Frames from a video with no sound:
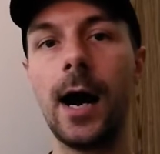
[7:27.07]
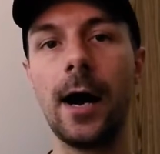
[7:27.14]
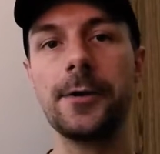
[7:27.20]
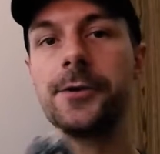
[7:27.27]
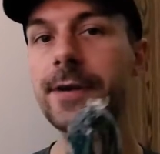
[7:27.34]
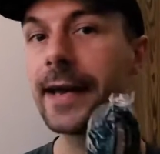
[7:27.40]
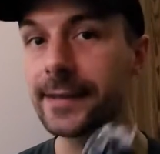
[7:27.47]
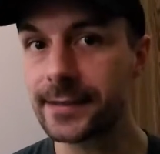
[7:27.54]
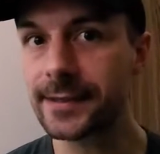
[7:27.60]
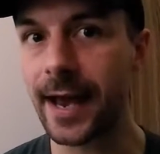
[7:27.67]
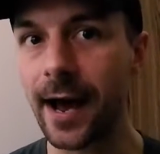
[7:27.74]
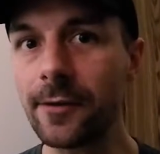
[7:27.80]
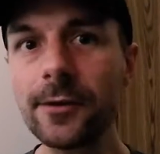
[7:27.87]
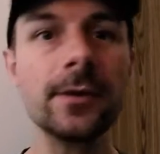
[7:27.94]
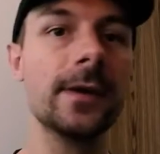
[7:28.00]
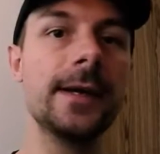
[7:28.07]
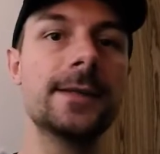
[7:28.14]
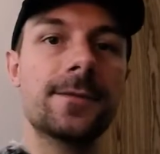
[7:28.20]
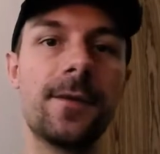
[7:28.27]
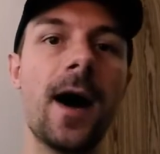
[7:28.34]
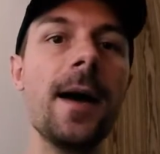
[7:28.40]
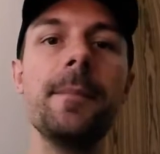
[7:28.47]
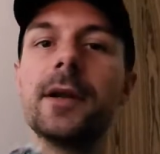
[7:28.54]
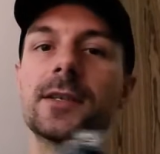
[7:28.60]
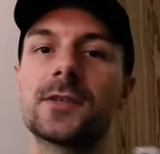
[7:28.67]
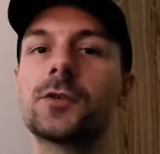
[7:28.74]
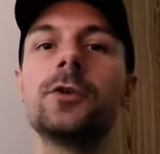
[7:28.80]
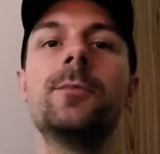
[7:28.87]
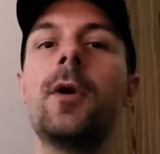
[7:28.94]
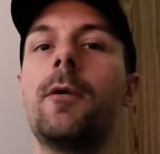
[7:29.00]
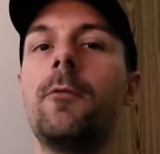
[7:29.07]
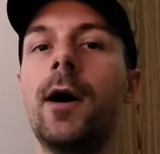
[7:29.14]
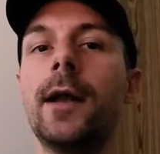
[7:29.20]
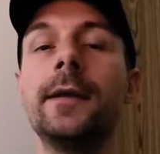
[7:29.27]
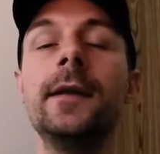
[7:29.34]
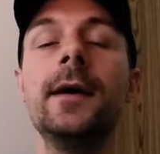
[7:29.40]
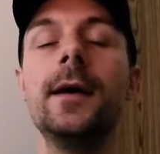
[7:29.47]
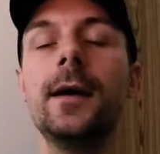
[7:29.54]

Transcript: you get sound. It's fine, but it's 2.1.